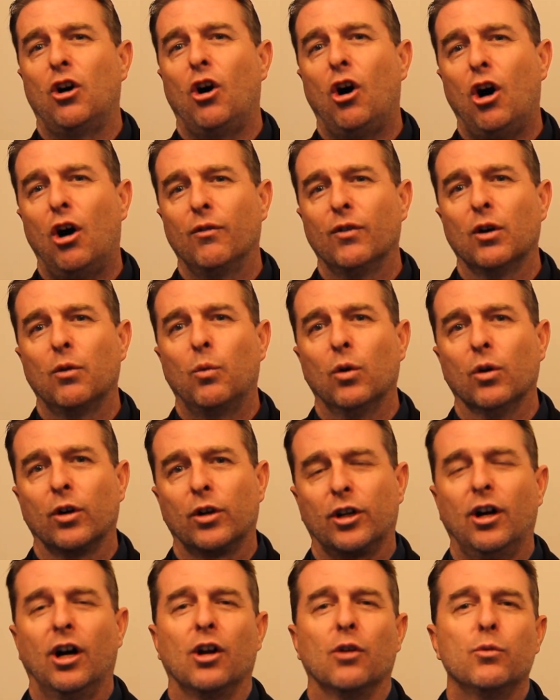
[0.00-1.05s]
all of our
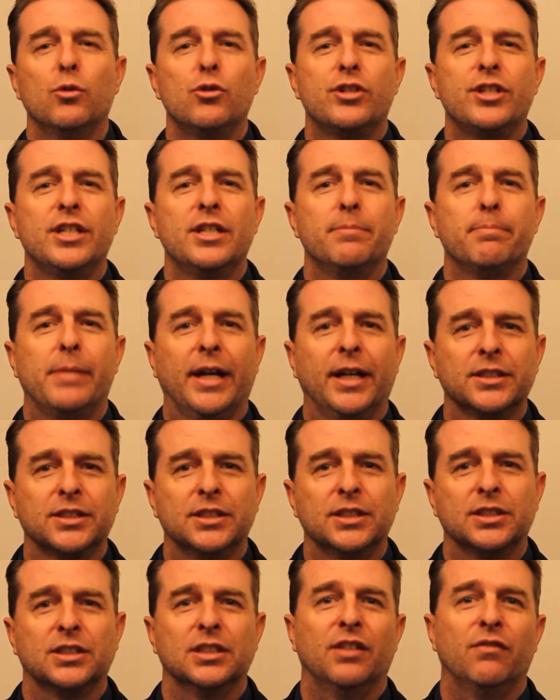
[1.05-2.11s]
work on a routine
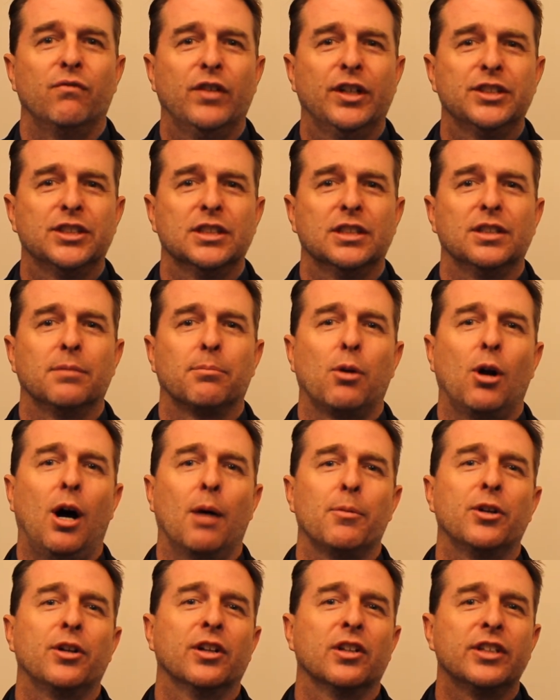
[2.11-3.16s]
basis and visit the
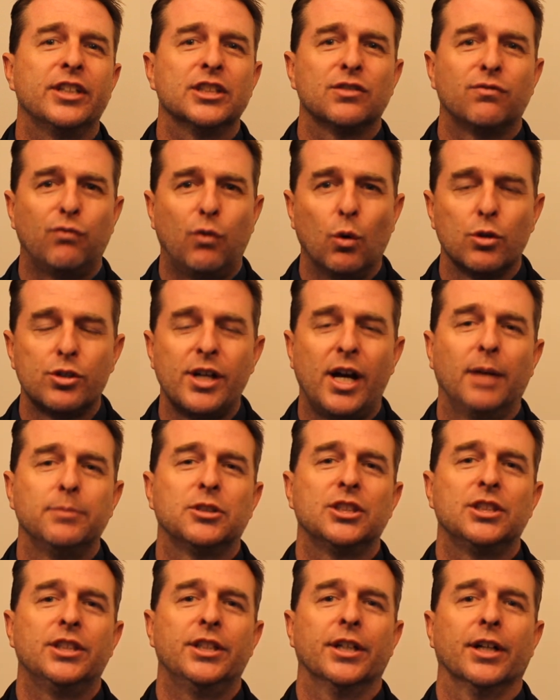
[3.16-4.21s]
property at least 4 times
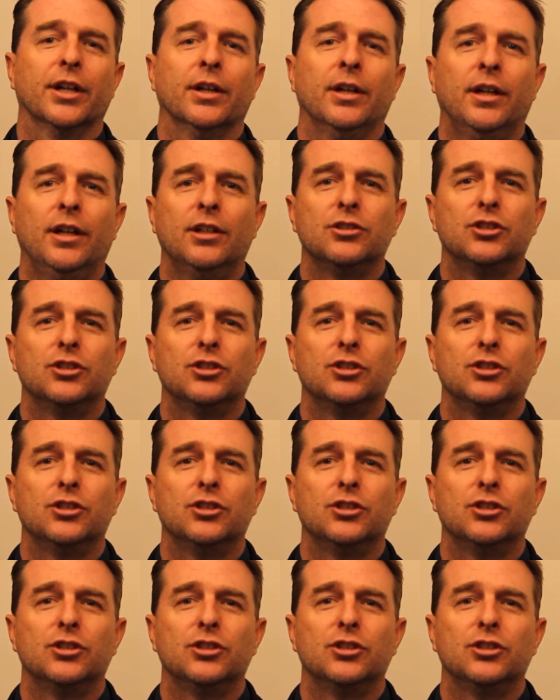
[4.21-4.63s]
a year